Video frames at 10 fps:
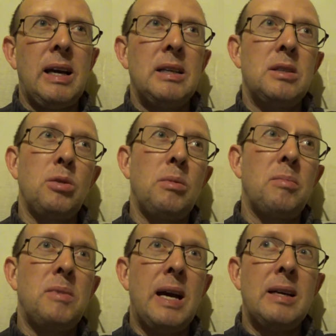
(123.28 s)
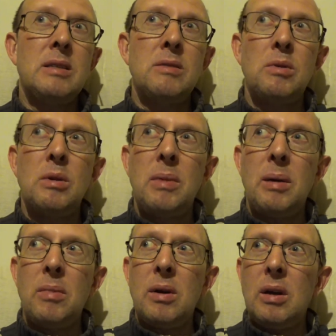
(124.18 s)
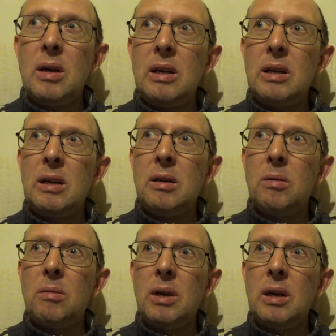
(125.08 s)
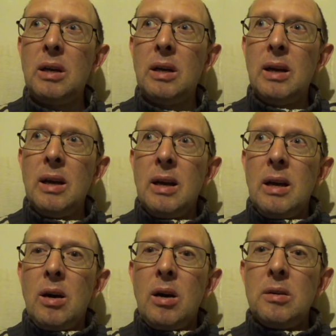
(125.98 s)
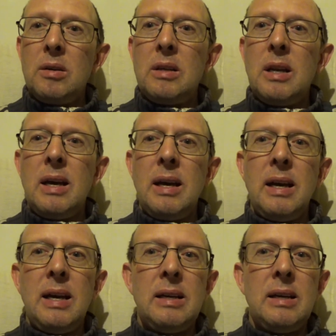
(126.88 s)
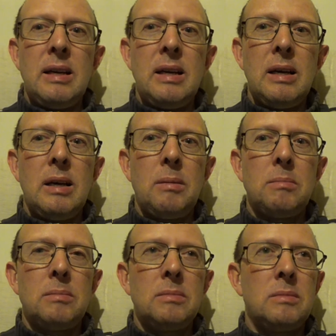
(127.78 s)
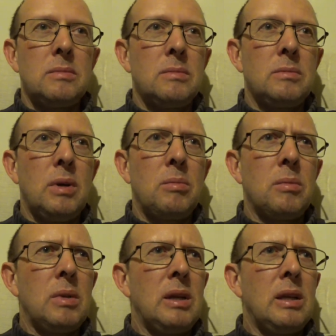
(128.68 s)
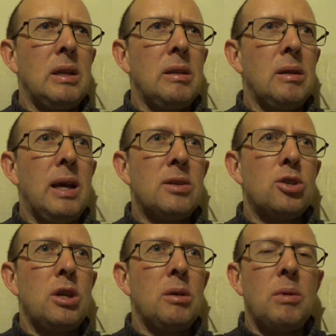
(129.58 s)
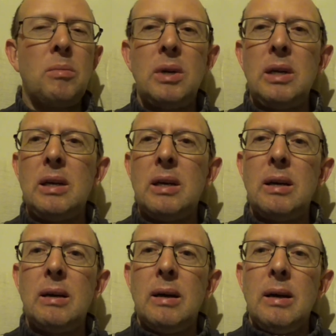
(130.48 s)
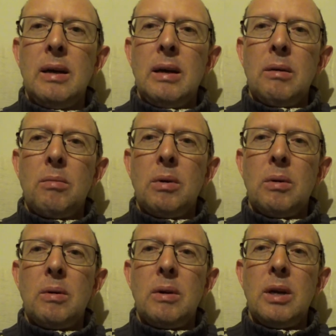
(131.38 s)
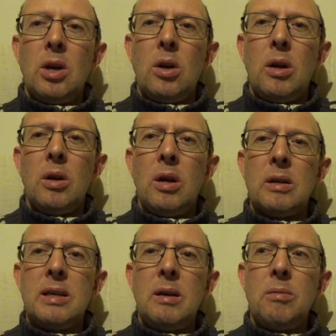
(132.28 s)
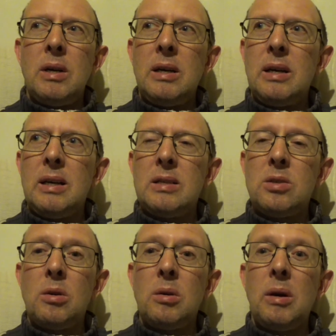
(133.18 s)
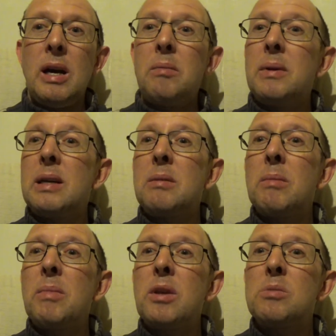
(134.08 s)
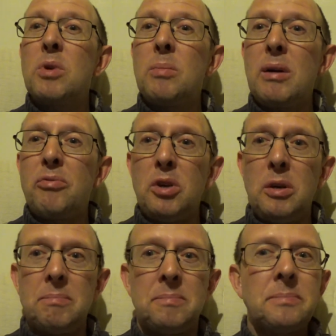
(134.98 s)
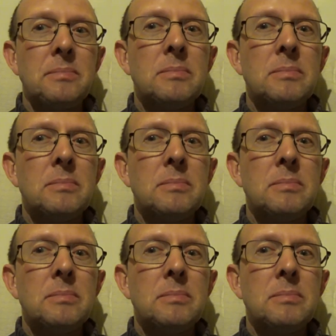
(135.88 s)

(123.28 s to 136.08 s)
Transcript: I had to do my dad's if you remember earlier. Uh, on in um, when in the last year when we uh, we were on lockdown, uh, so I'll be getting my mother's mobile phone